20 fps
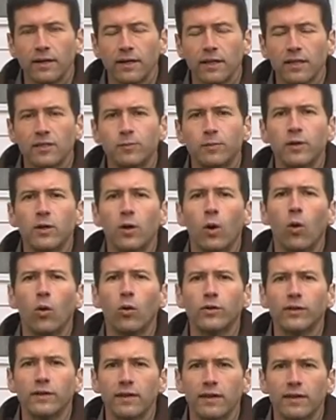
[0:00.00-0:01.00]
He's
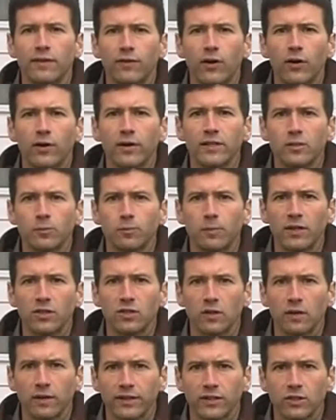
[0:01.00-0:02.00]
beholden to the very
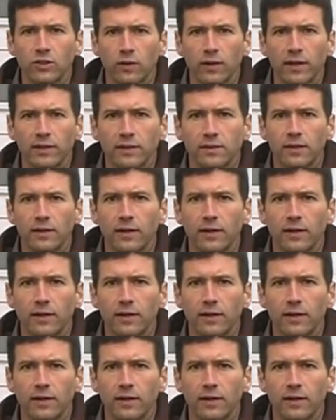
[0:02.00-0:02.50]
special interest